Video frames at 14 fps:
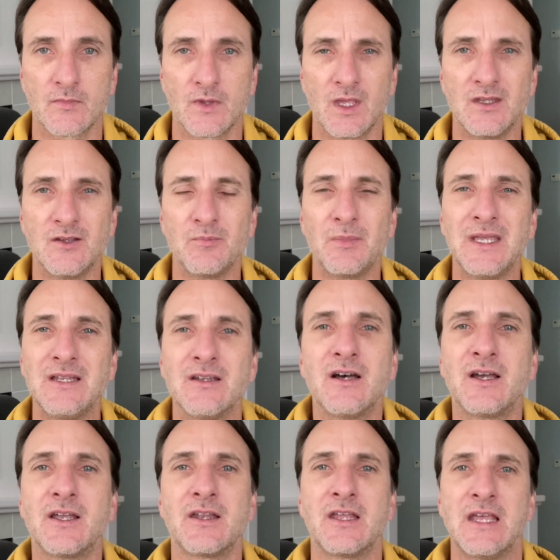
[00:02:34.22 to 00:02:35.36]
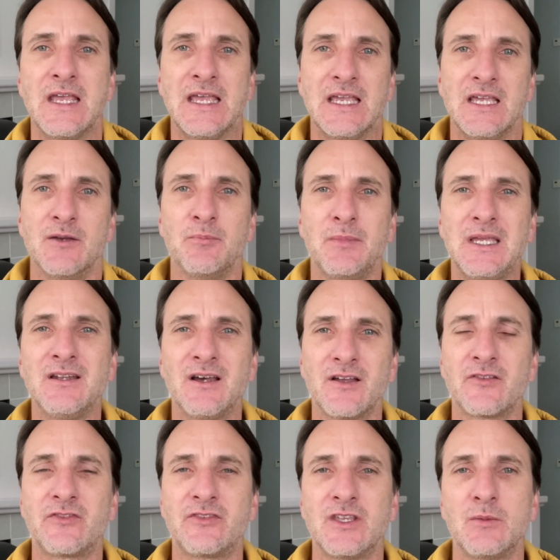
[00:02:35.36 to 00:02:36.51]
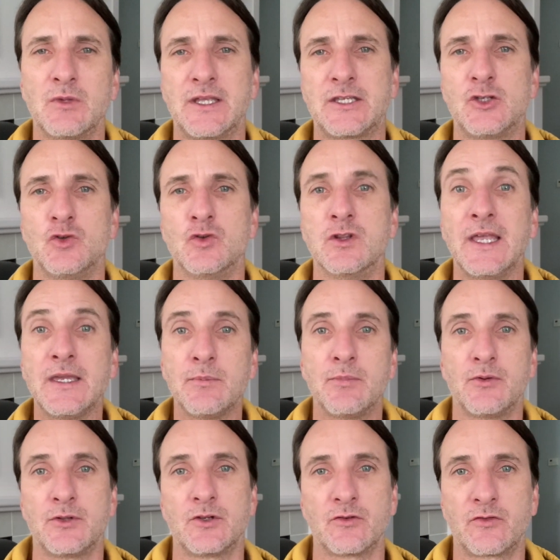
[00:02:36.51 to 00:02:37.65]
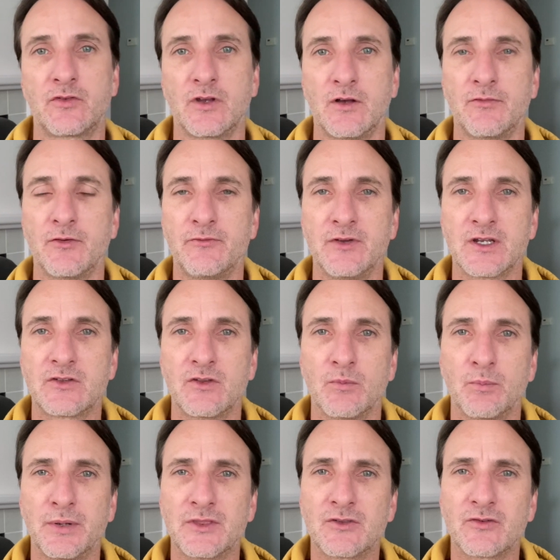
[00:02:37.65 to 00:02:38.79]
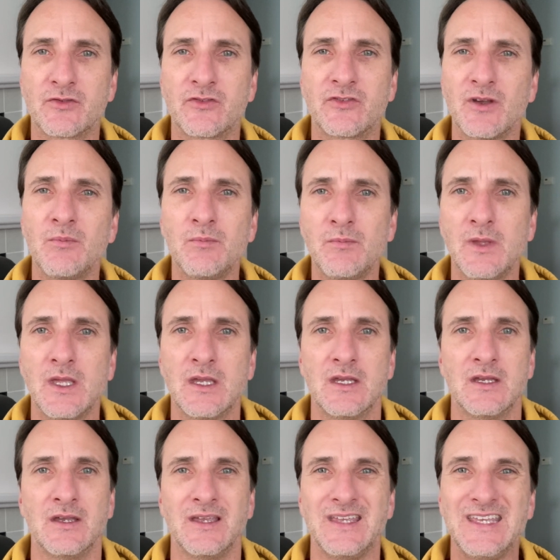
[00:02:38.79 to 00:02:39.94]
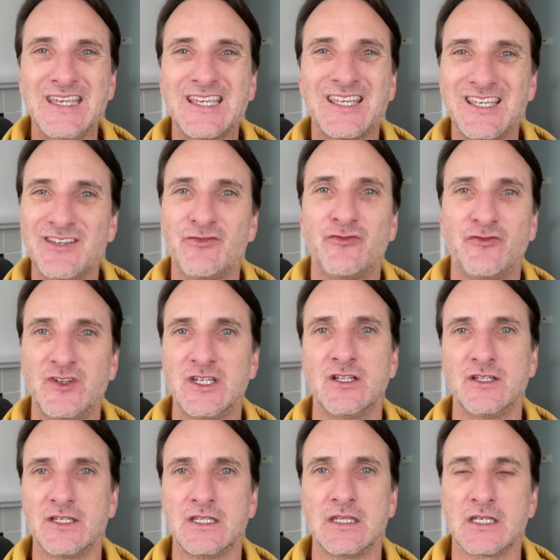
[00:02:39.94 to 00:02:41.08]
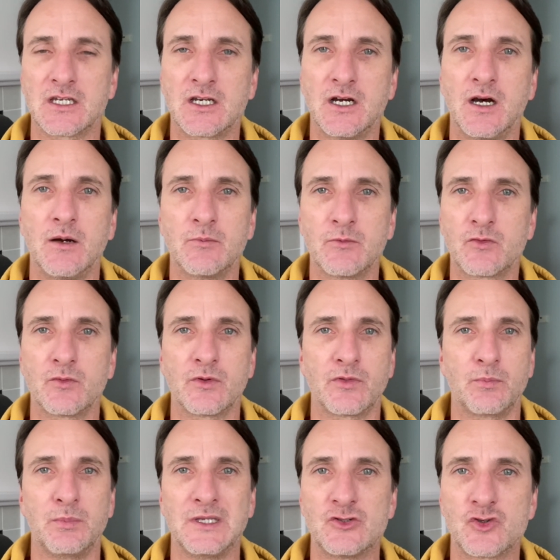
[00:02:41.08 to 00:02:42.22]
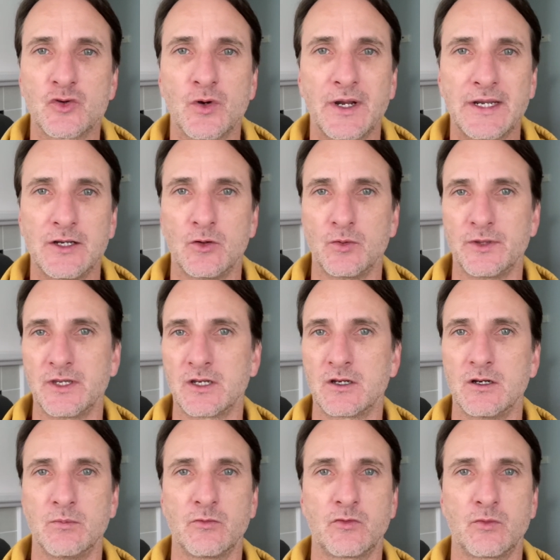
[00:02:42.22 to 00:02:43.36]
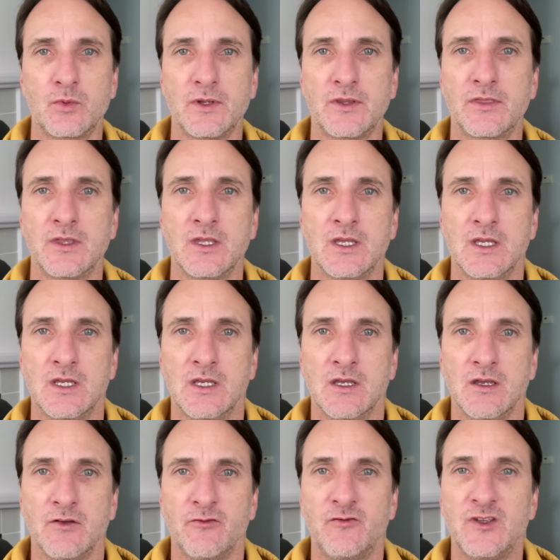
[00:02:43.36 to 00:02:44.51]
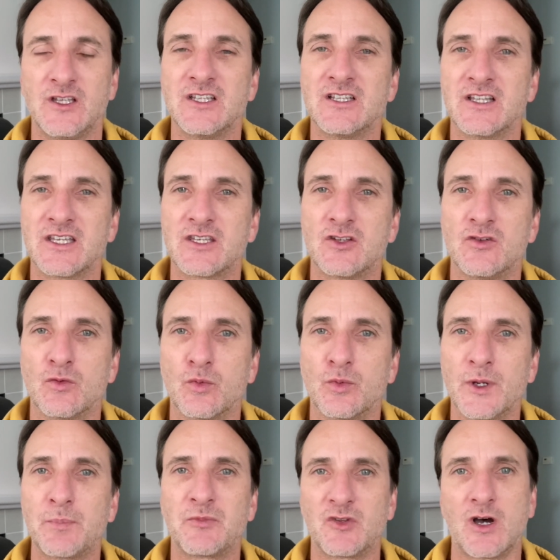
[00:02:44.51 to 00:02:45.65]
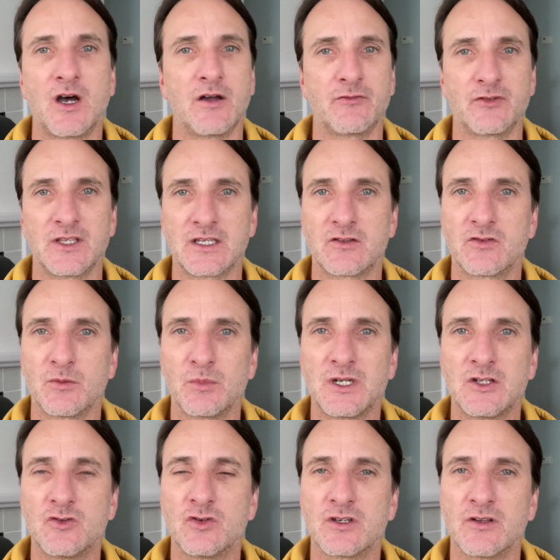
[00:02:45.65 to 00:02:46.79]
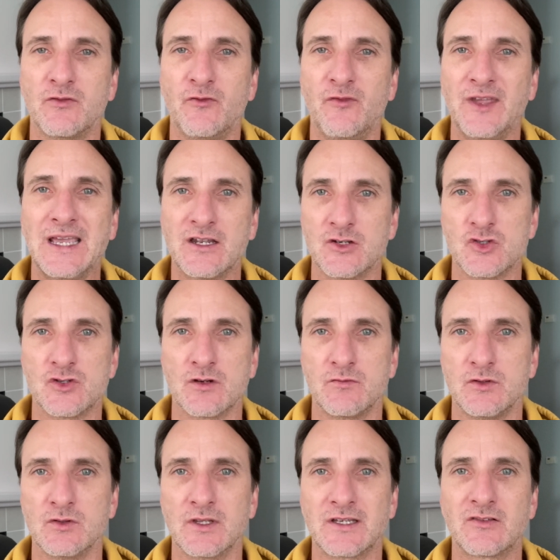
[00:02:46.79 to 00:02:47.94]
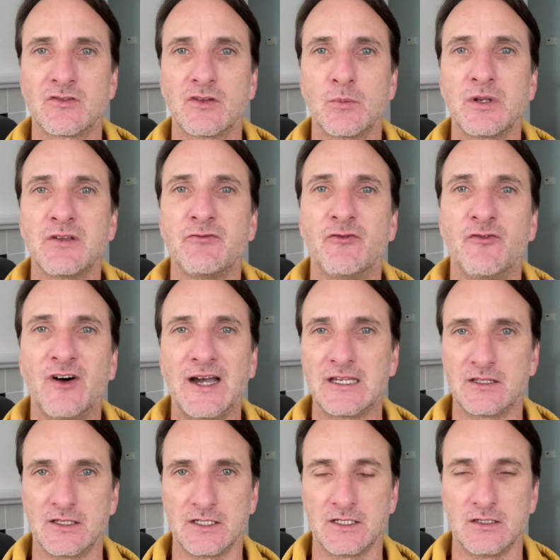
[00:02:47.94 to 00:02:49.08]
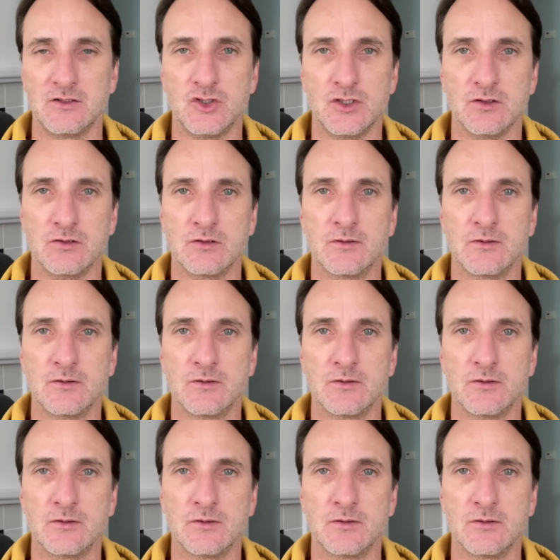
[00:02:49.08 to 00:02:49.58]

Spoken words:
And it may not seem like you label yourself a victim, but there's some icky feeling that comes with betrayal, that comes with feeling like you're ripped off, like somebody took advantage of you, like somebody violated you.